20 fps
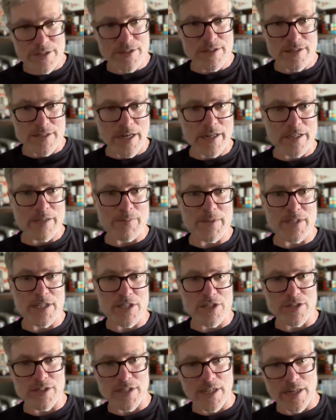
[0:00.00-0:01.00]
just the
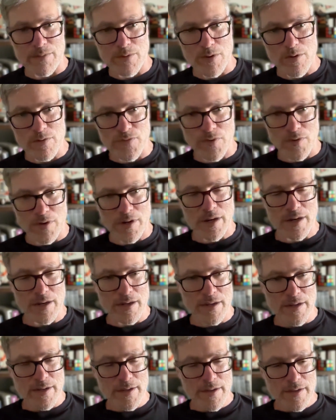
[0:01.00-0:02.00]
documentation that I wrote for it.
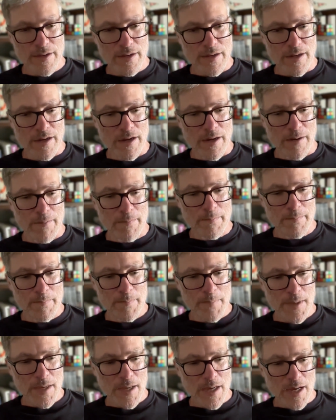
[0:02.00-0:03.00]
Um,
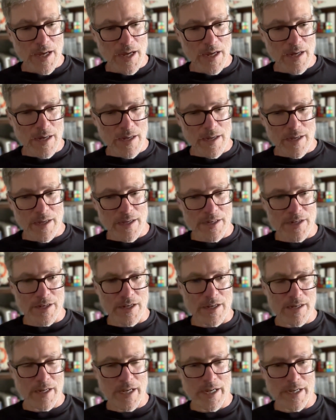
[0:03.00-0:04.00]
and it
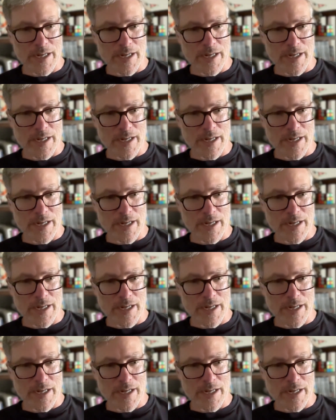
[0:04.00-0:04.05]
could